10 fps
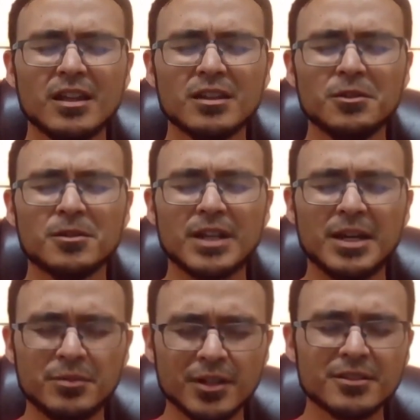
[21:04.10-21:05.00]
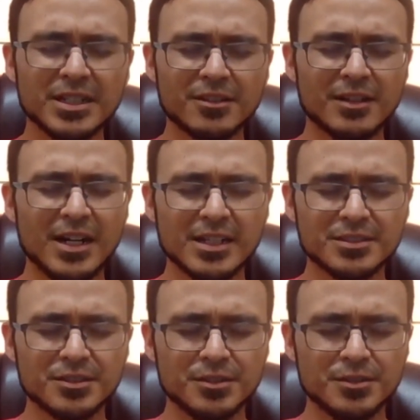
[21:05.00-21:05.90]
Lord, a brother in
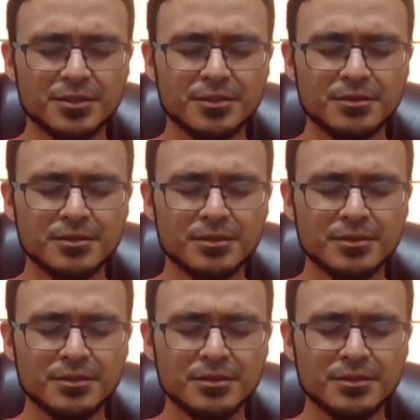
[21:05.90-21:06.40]
Christ who